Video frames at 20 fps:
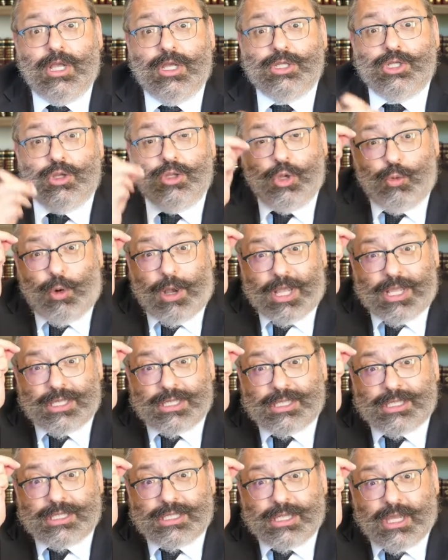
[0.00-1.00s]
So there
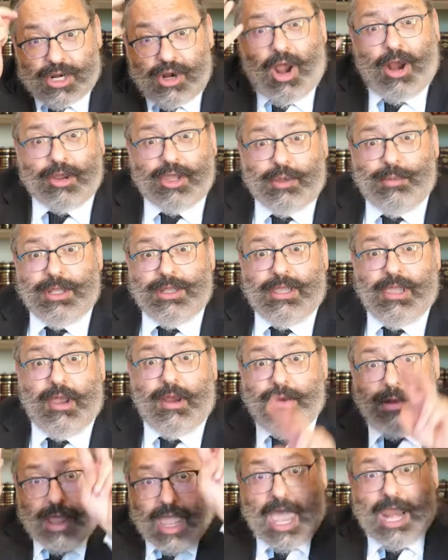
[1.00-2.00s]
was an argument
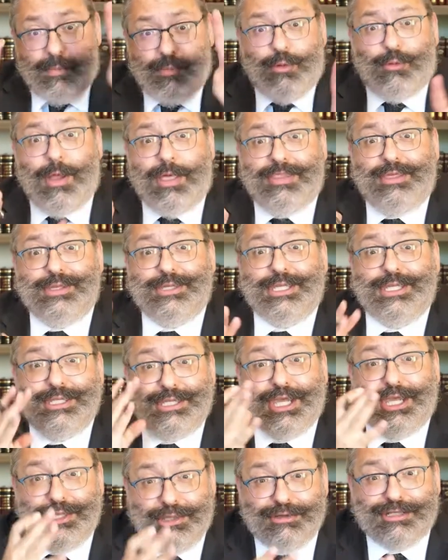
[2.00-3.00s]
here. And in parentheses,
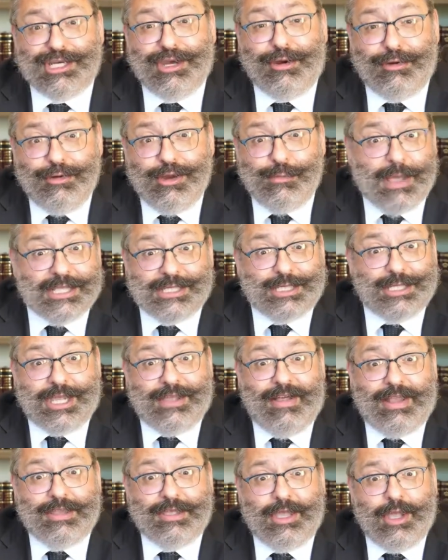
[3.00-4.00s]
the Chedushi Harim asks a
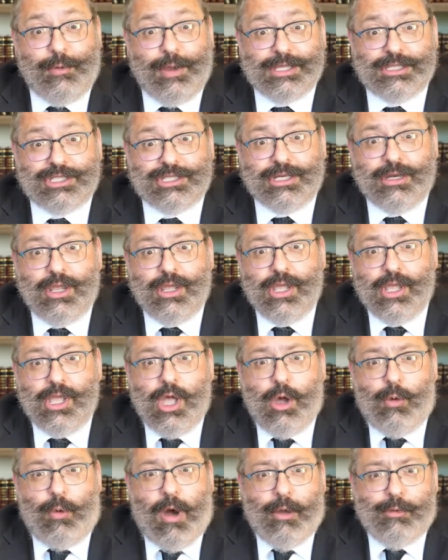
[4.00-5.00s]
Gavaldic question.
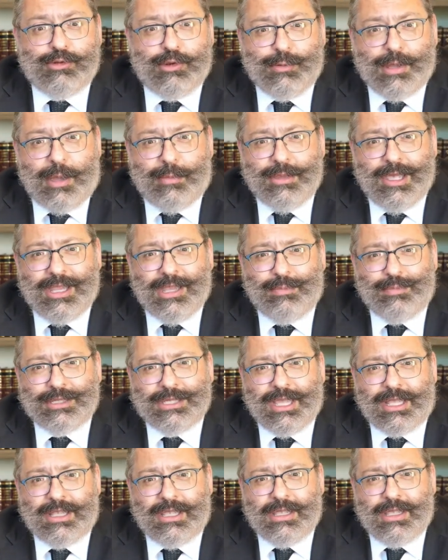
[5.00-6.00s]
Why was Rem Gamliel
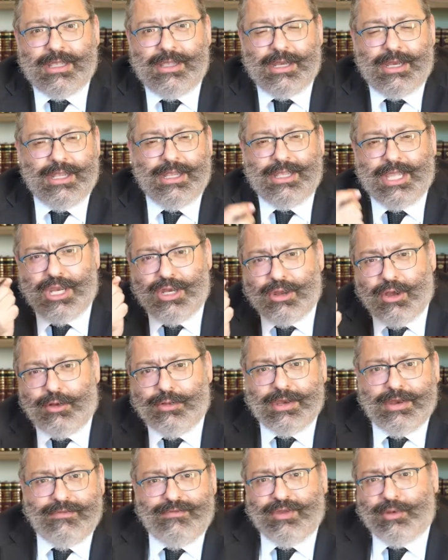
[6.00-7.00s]
upset? Didn't he know
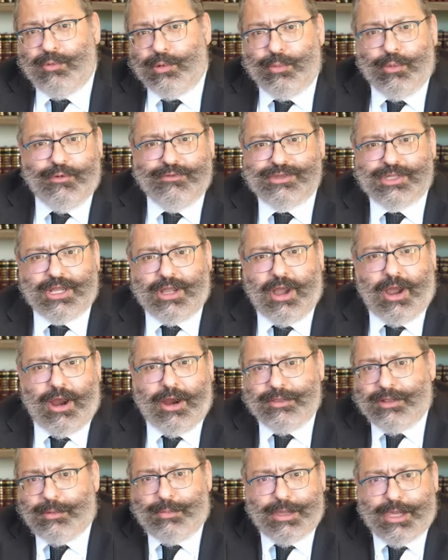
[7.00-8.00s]
that if he removes the
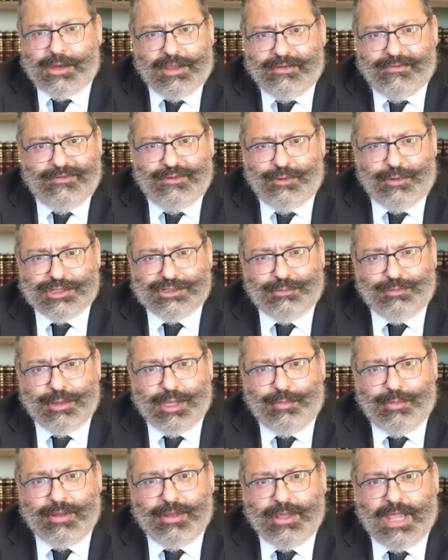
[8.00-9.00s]
guard, there'll be another few hundred
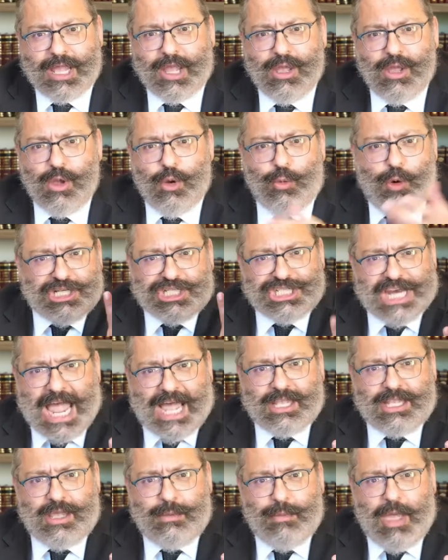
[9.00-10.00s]
people? Like, what
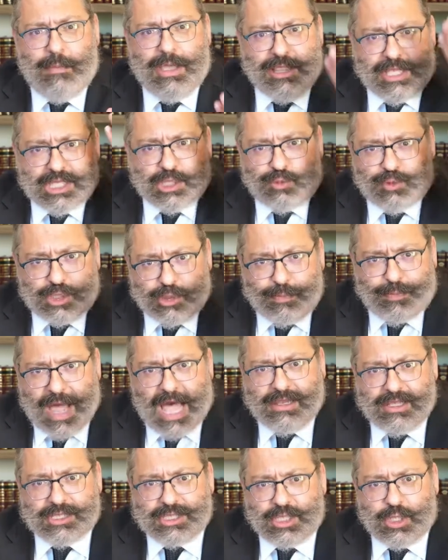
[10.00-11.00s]
shocked him? I mean, this was your
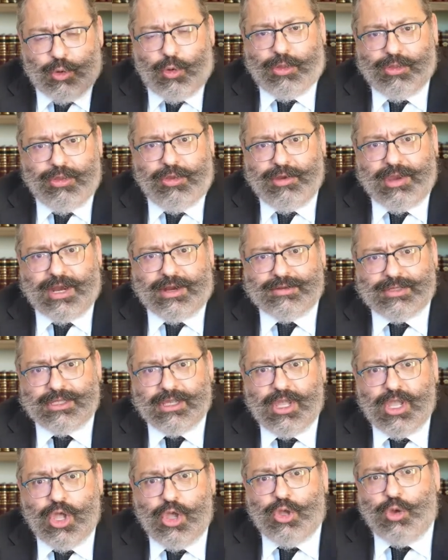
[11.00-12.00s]
policy all your years.
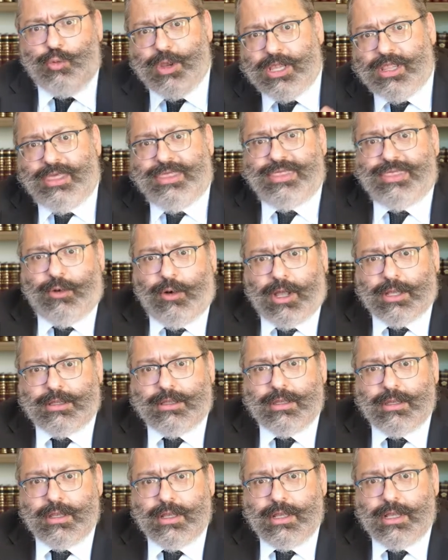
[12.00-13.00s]
You really
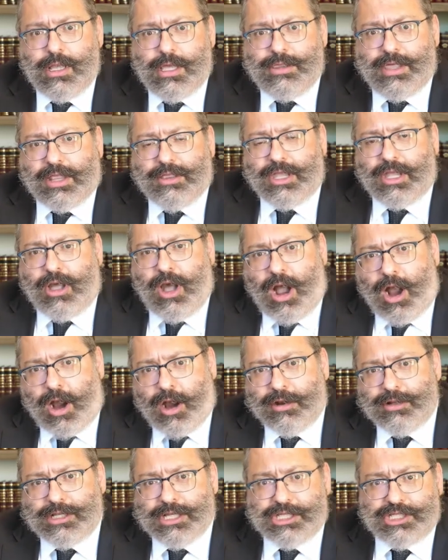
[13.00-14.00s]
thought that the
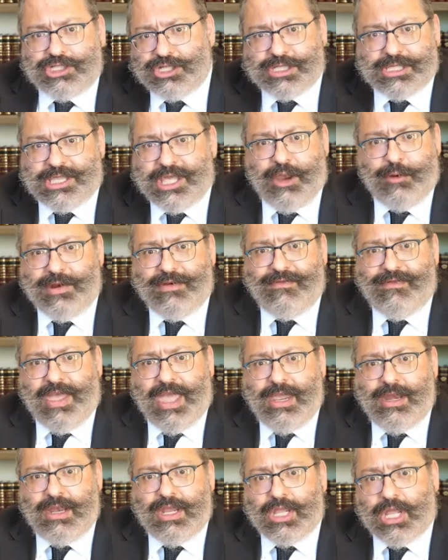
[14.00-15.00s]
guard is just there in
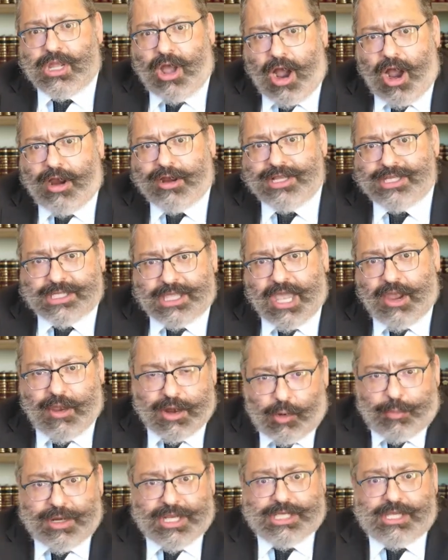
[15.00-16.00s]
vain. The guard is there and
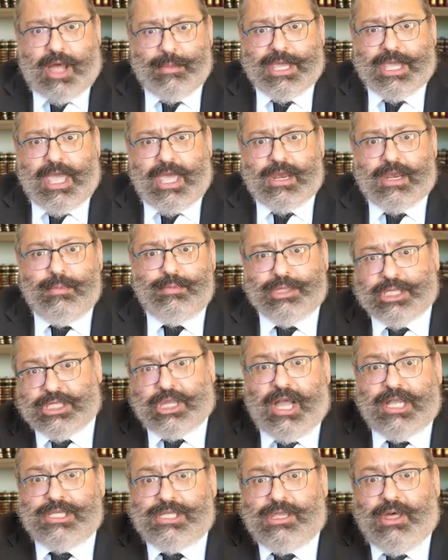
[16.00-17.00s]
nobody's coming in,
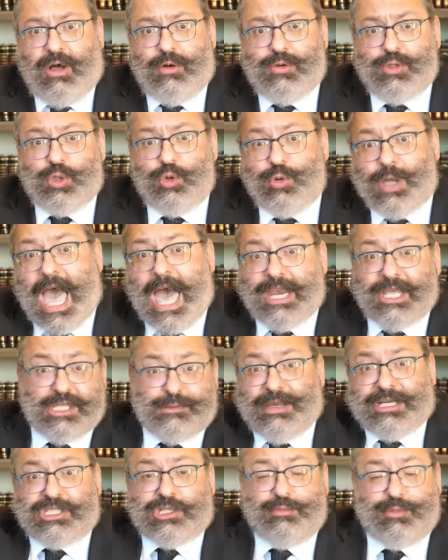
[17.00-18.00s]
besides those who got a
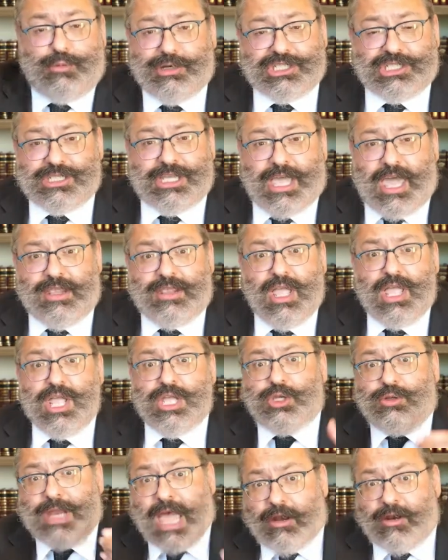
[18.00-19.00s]
special permission to get in.
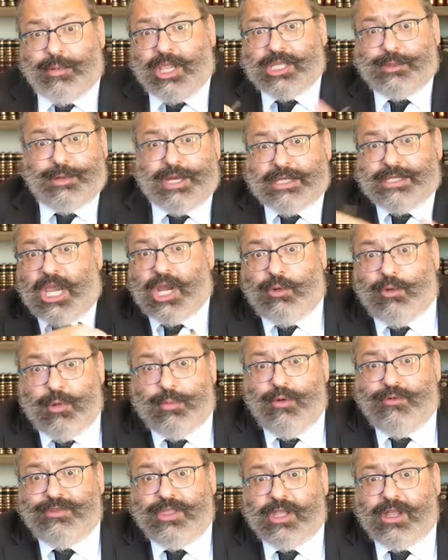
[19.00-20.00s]
So now Rabbi Elazar ben Azariah
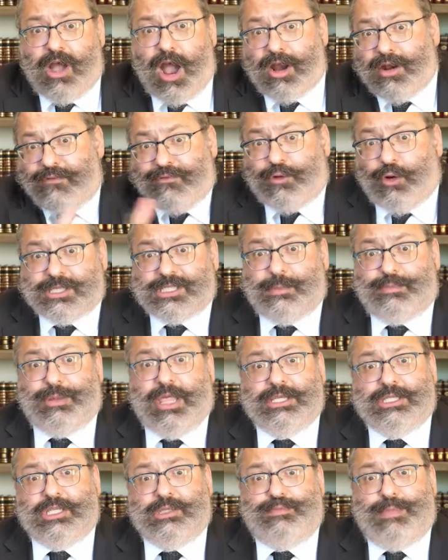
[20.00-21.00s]
removed the guard. Of course the
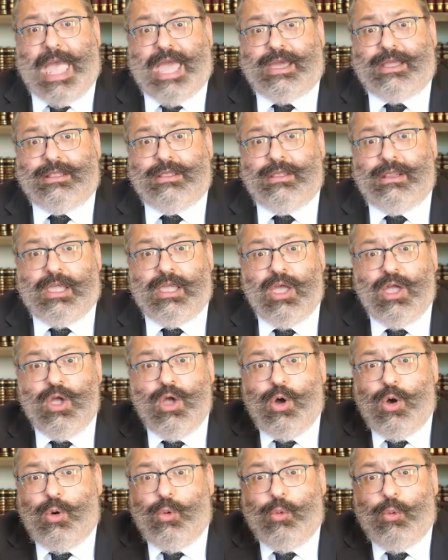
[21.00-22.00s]
place is packed. Like,
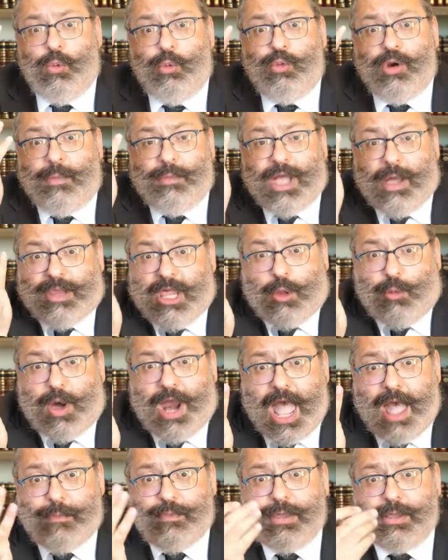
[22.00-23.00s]
Rabbi Gamliel,
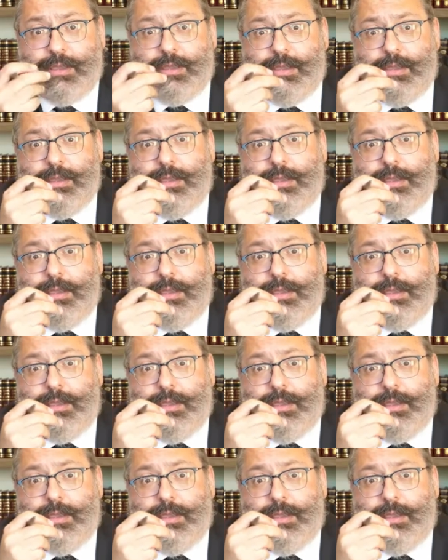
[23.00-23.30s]
what happened?